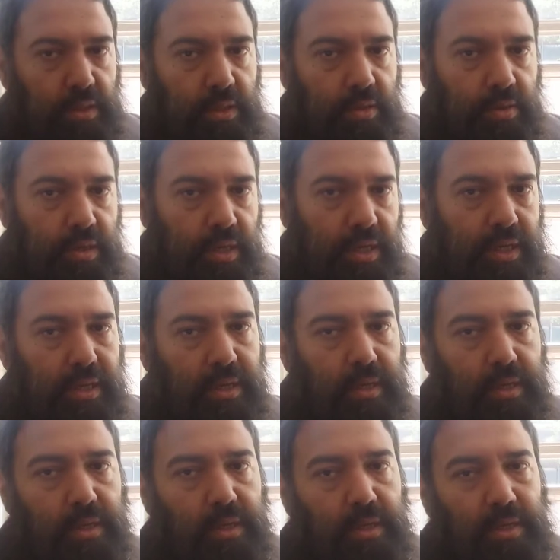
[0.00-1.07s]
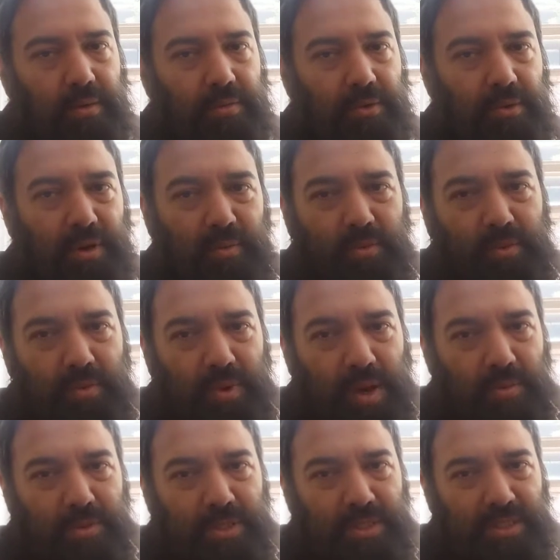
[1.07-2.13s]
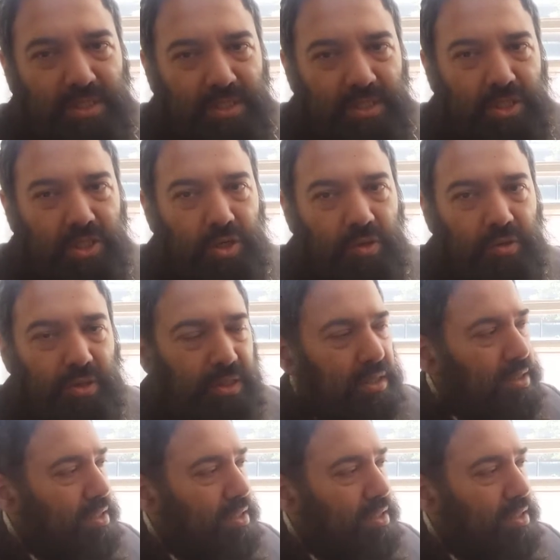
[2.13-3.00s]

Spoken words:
Okay, I'm just showing this.